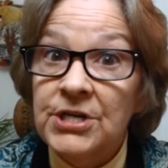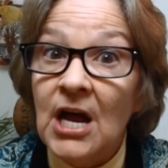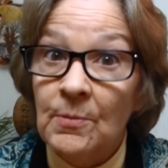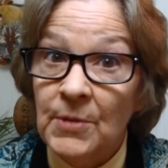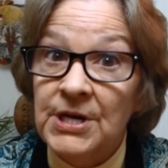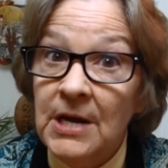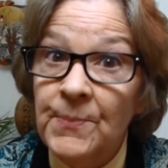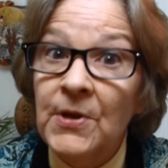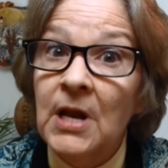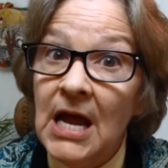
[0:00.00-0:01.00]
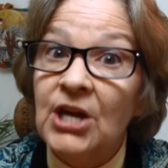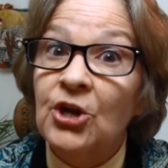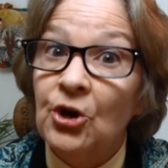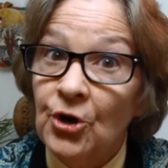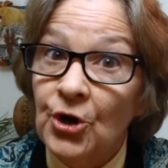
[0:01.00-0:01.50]
how to manipulate
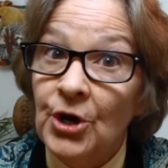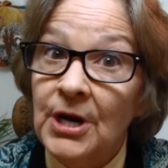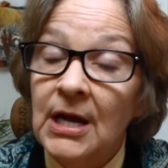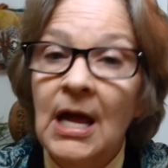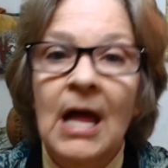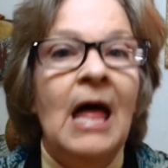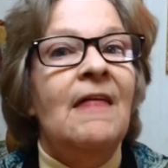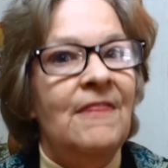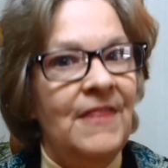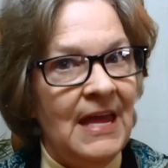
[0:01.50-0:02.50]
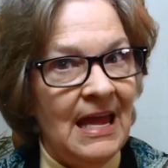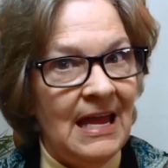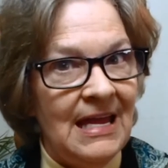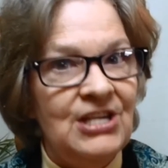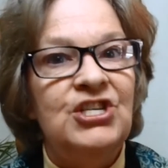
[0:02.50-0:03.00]
good,
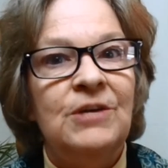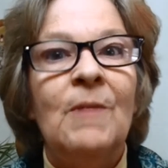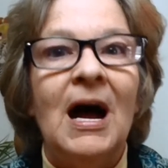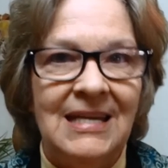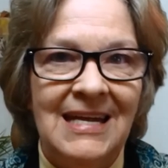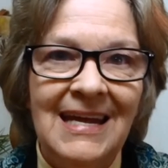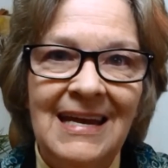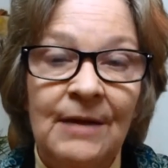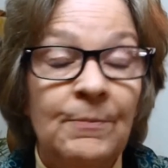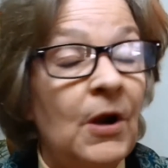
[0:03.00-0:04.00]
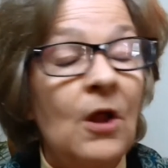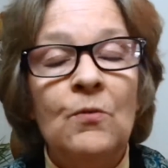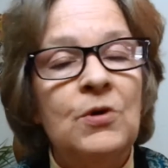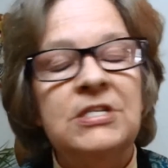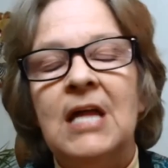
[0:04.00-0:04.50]
then she might get it. But other
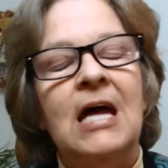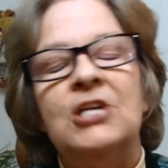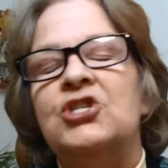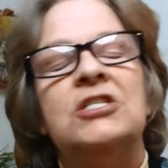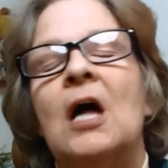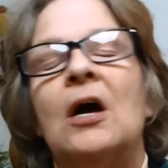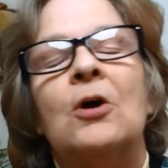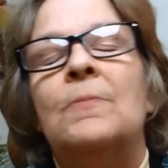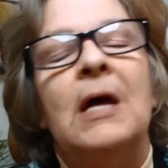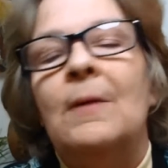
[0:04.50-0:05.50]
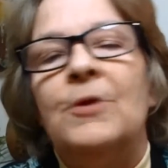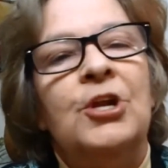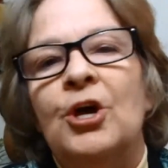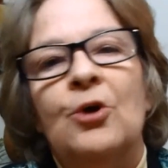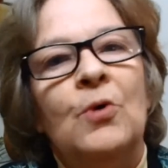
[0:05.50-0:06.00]
than that, she's not going to be able to do
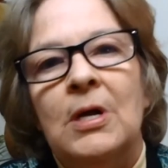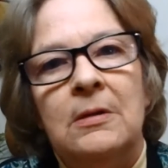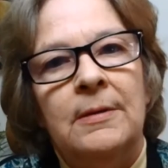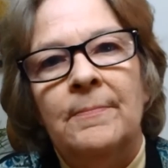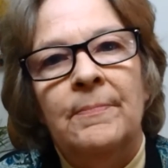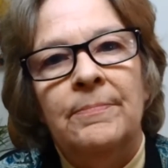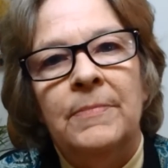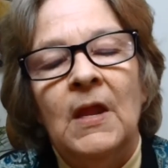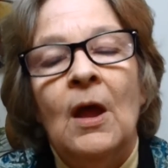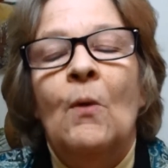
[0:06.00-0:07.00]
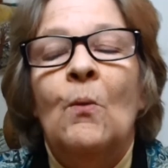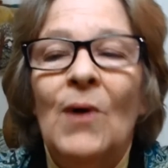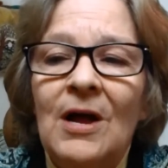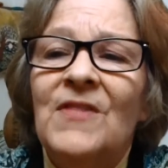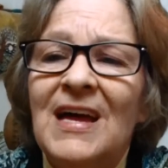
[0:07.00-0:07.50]
it.
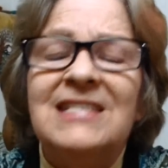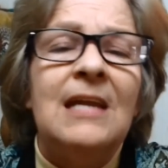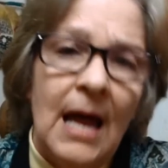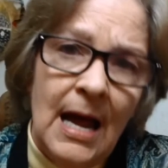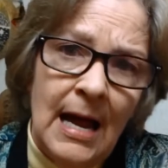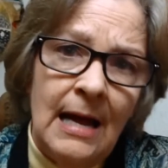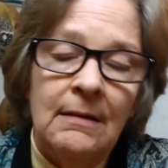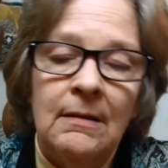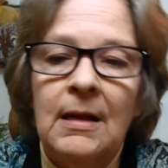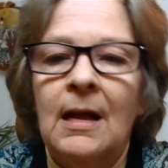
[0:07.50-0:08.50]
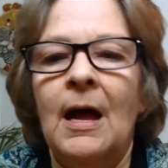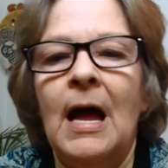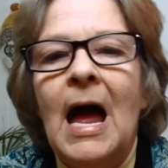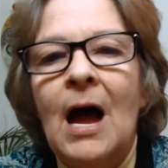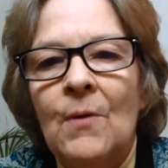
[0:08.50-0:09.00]
Well, that's a lie.
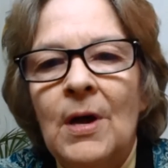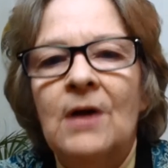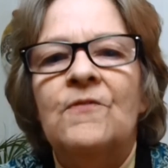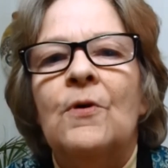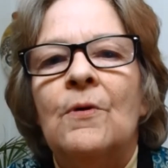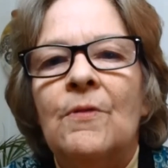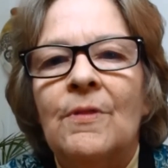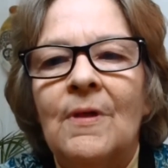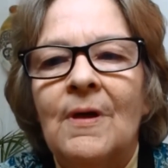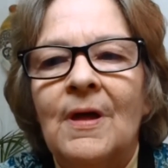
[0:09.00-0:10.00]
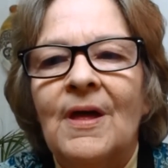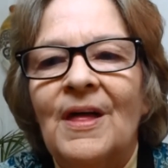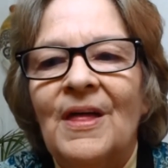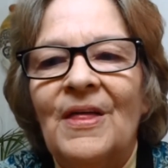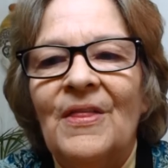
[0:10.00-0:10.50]
However,
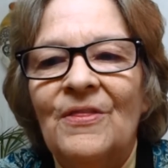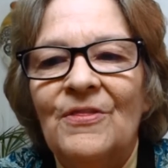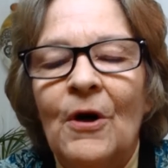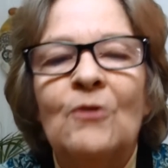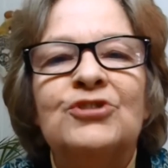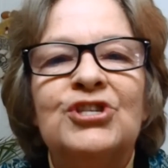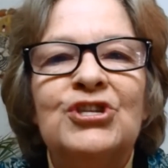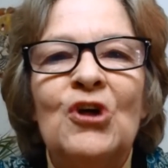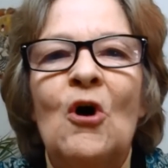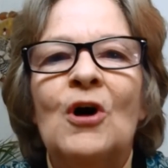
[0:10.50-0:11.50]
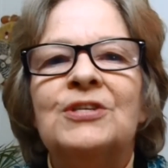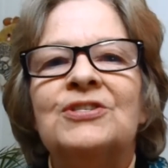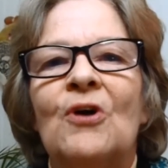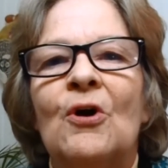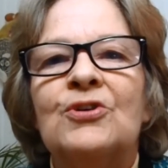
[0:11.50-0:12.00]
those
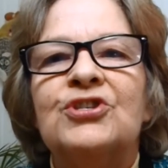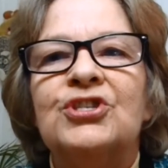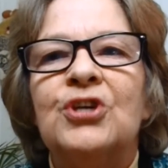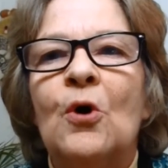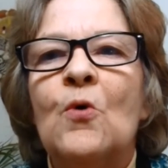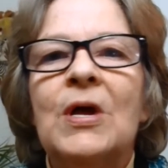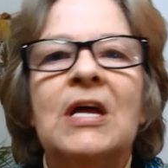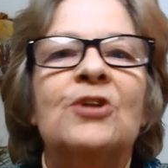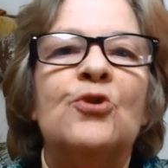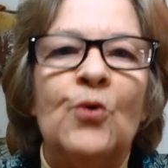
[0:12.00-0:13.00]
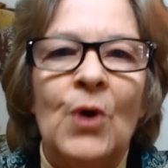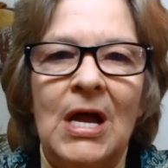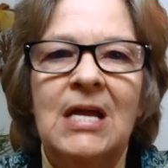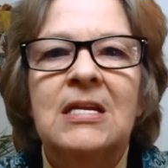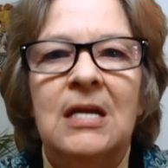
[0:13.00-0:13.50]
thoughts are so
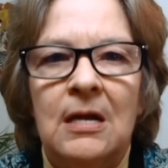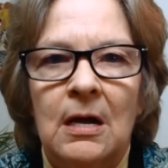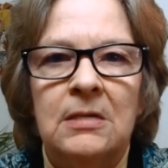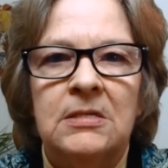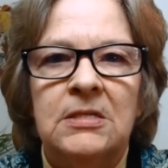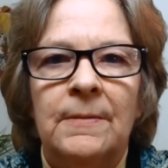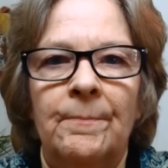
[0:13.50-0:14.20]
ingrained in us